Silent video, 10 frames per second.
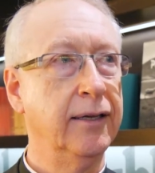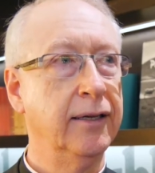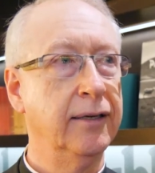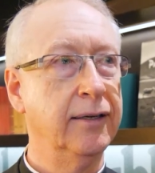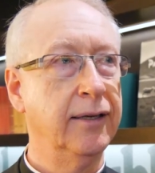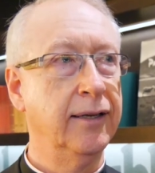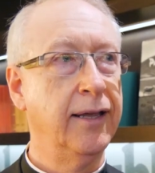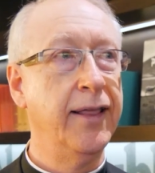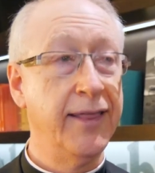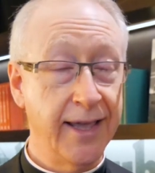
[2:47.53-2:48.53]
And
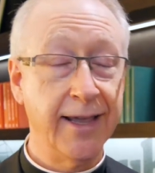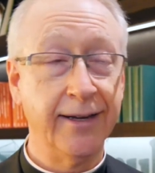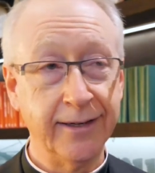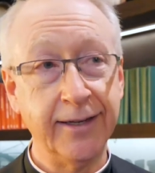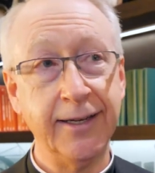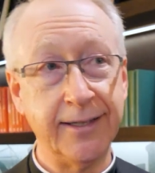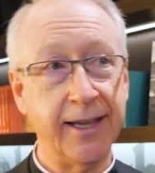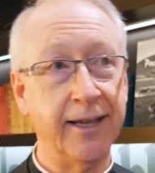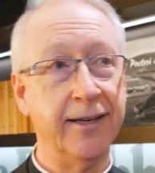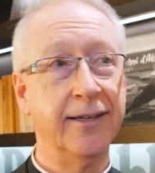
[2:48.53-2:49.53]
then he
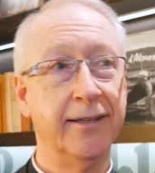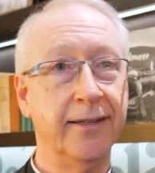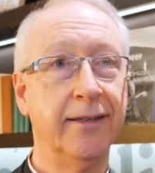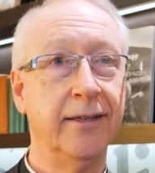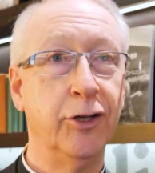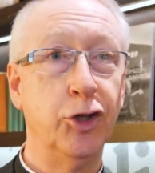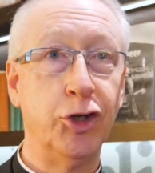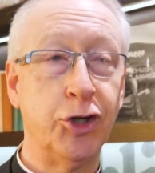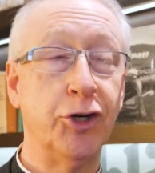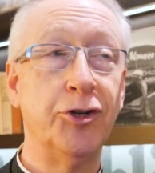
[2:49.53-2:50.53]
said, the
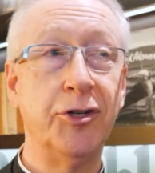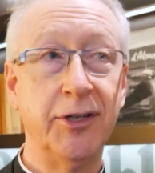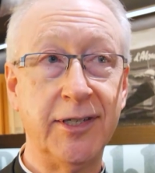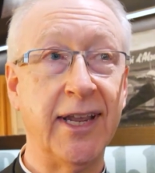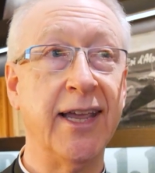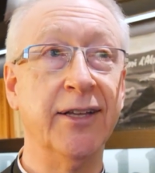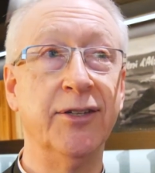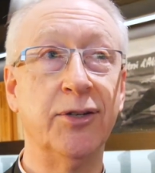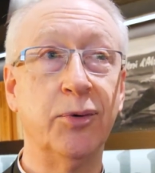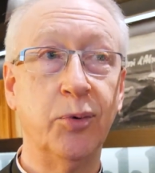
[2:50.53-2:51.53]
church
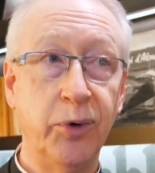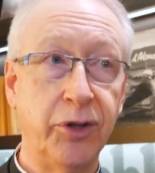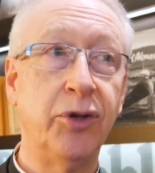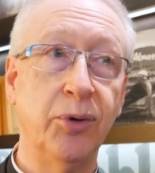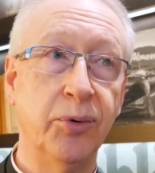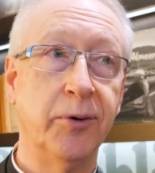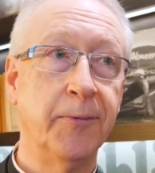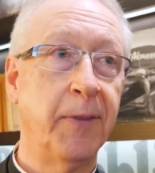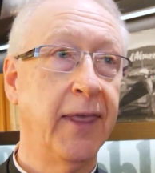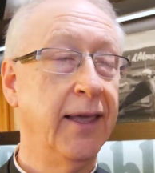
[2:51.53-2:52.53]
stands with you.
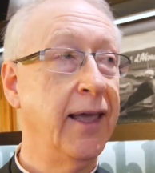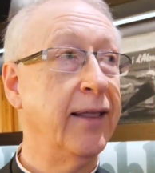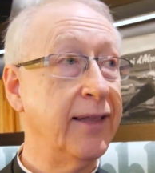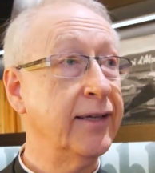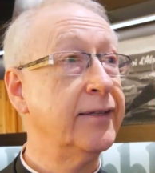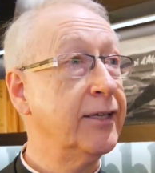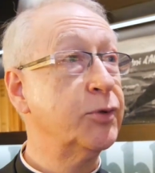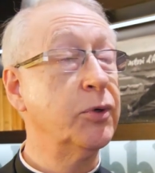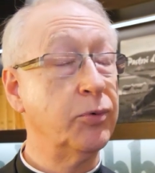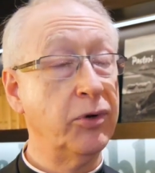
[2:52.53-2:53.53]
And
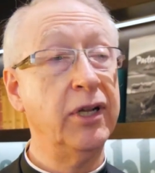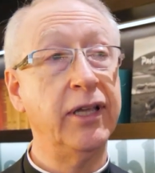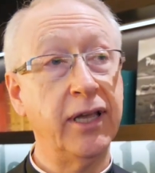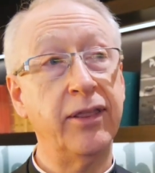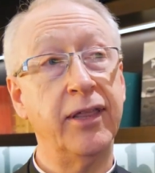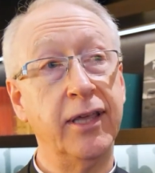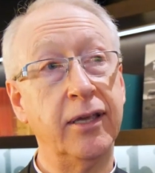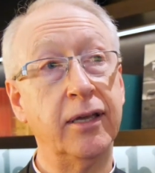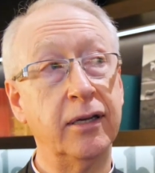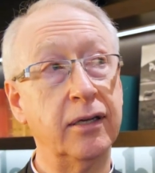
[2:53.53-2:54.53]
that's what really, I
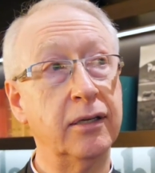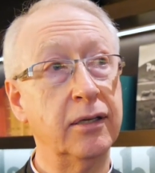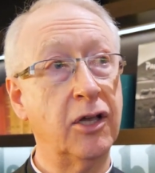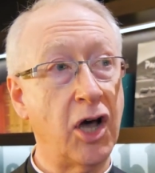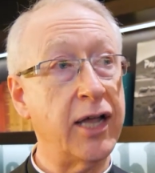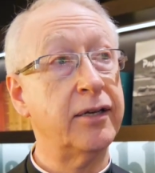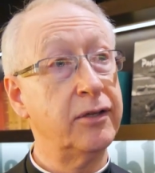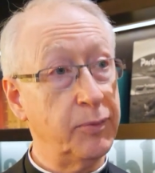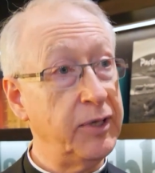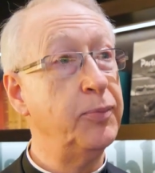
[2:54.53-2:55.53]
think,
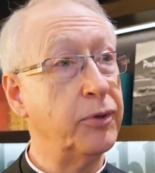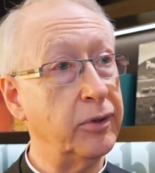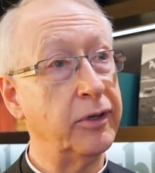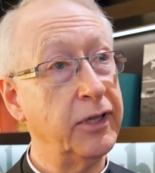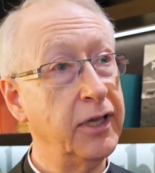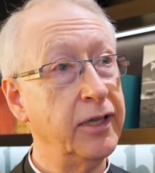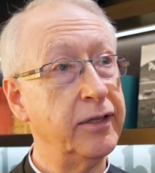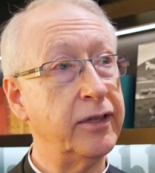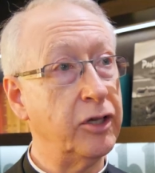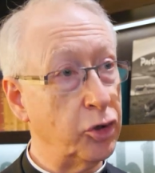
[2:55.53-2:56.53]
caught the people,
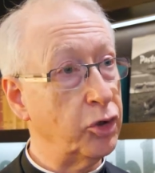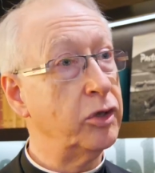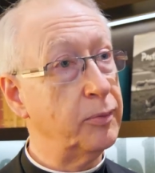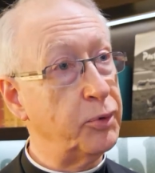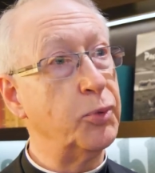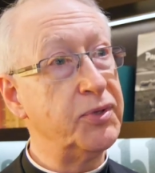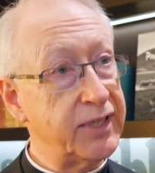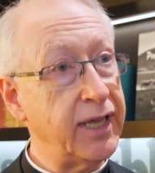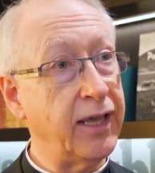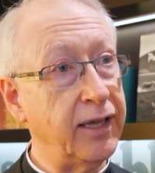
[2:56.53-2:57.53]
that they heard the Pope
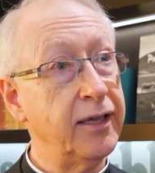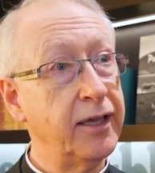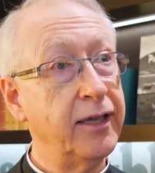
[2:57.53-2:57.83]
say,